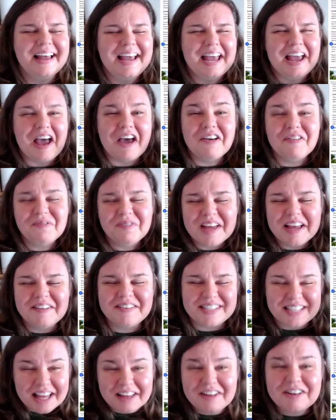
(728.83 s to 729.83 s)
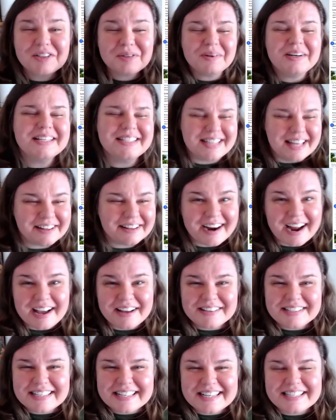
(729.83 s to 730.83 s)
If sellers want to sell their
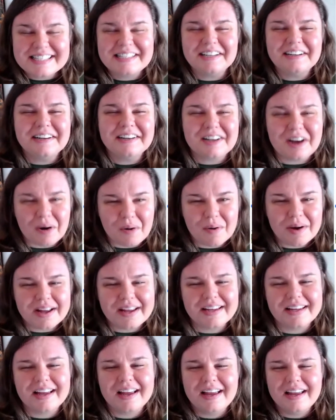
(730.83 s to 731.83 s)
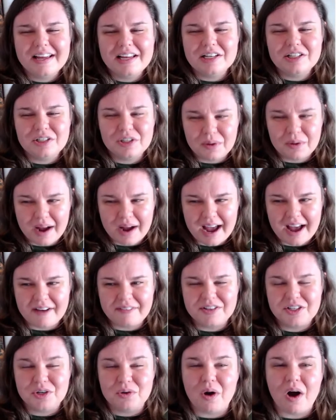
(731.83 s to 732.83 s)
houses, they're going to have
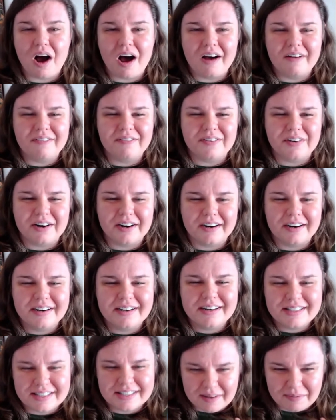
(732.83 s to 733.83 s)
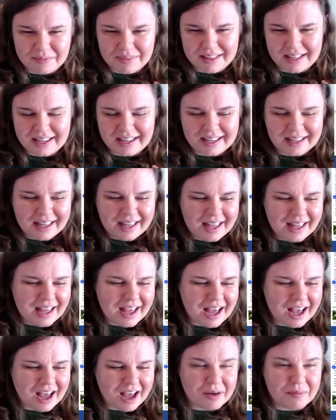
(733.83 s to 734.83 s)
to offer something.
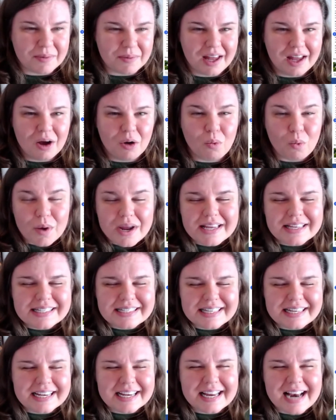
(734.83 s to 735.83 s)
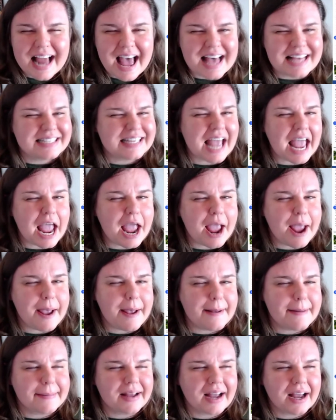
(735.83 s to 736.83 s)
We see it as
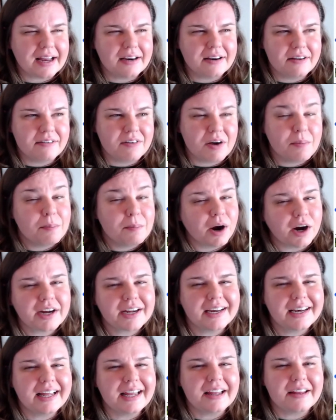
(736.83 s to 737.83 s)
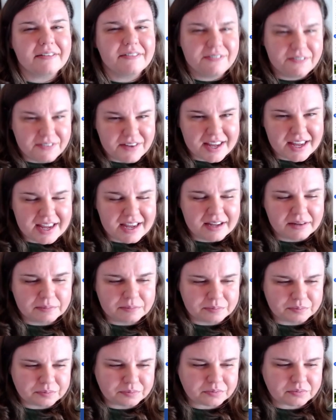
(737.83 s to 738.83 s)
a kind of a marketing fee,
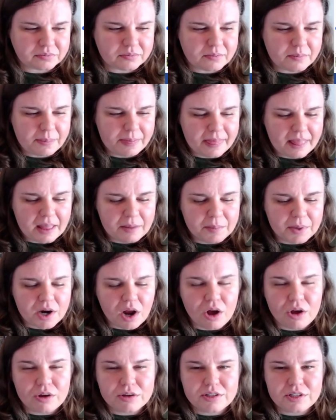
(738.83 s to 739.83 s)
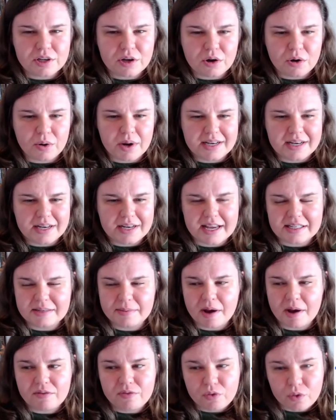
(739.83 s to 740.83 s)
but also it takes
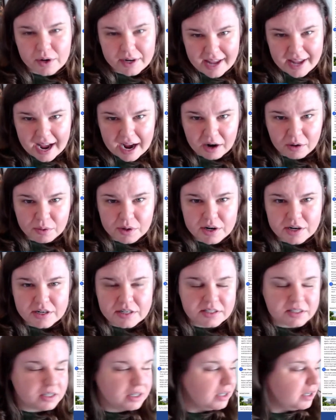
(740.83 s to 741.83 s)
about 40 hours.